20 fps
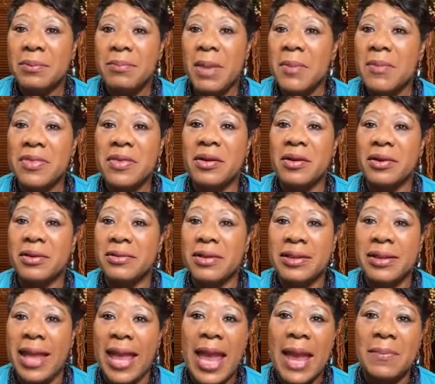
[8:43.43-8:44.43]
Maybe they're
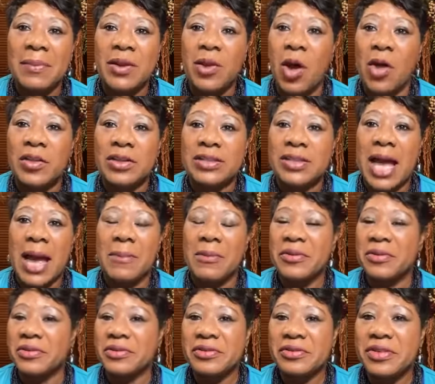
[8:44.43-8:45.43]
gambling all the time
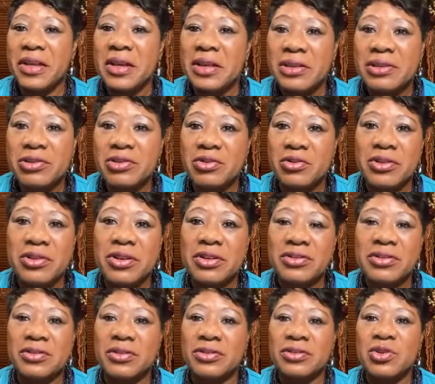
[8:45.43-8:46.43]
or they're selling
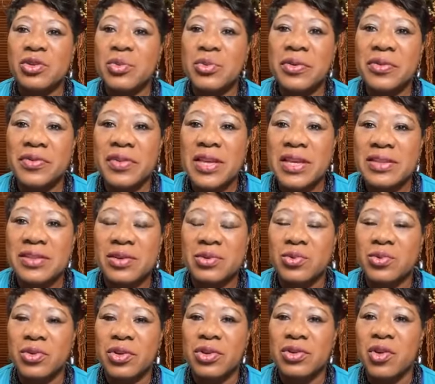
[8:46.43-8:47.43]
drugs or they're doing things
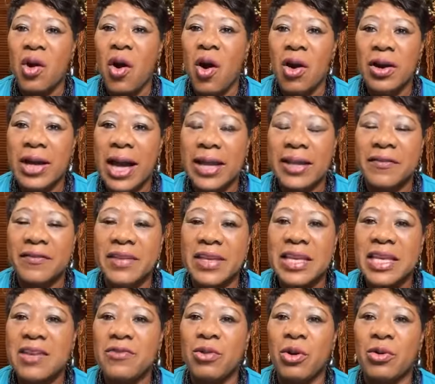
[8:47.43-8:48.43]
that they're all kind of
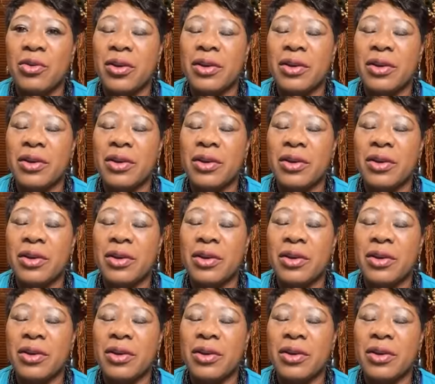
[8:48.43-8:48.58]
evil.